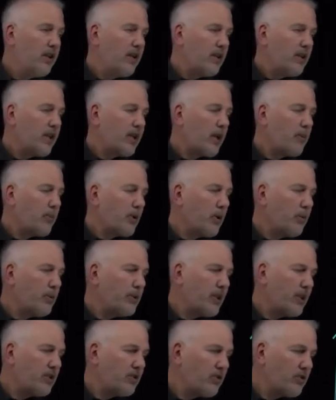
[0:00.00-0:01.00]
the chemical
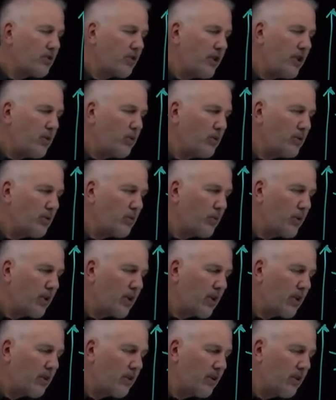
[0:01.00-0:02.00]
potentials are equal to one
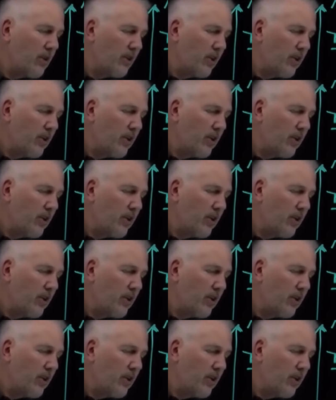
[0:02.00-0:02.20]
another.